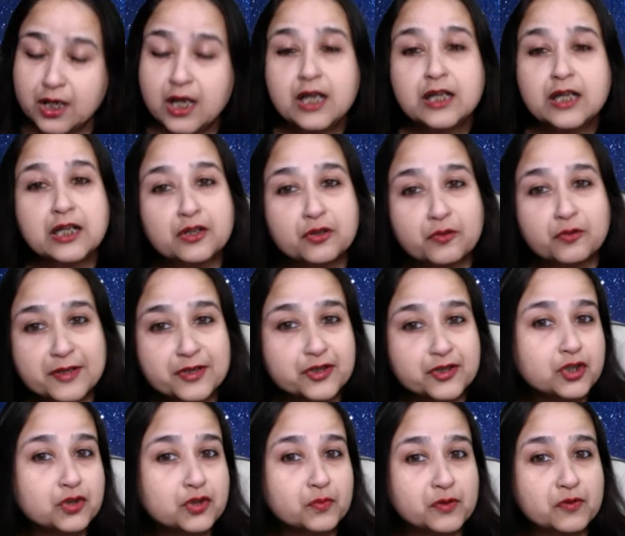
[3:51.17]
Now the
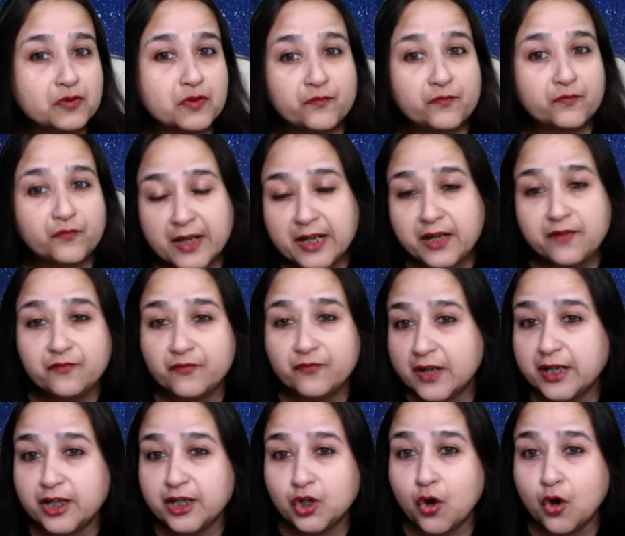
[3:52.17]
questions which are very, very
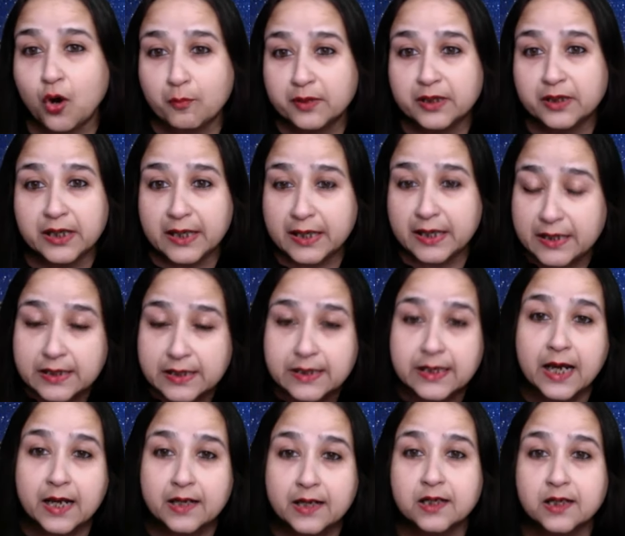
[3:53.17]
common in
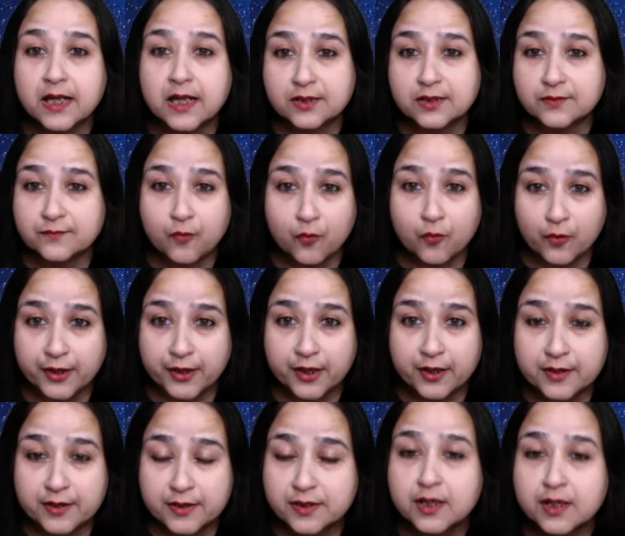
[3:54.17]
CAT last 4
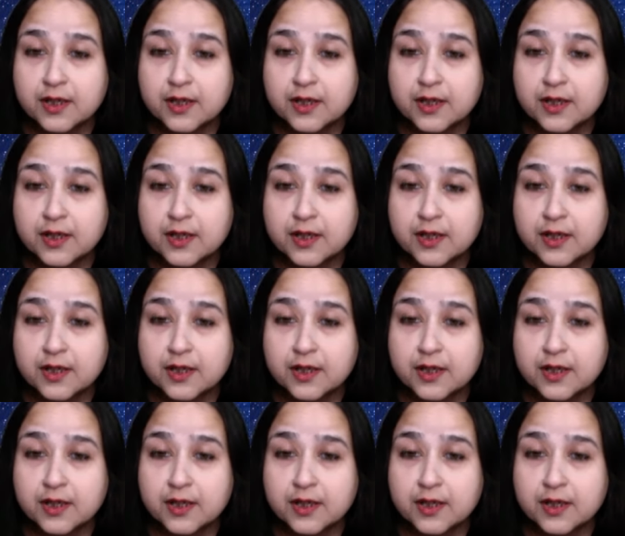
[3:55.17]
years,